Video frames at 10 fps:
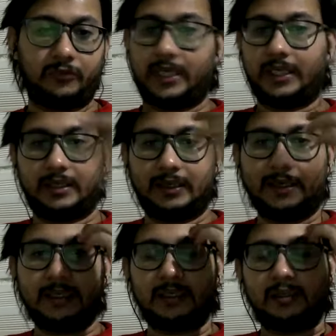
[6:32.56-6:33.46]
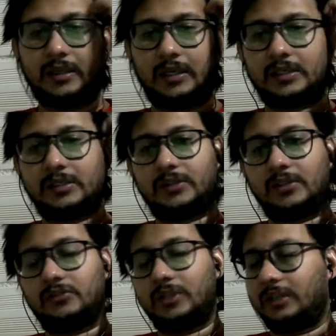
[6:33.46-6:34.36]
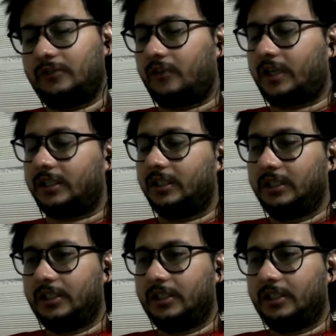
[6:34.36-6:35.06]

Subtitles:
very late 18th century, in fact.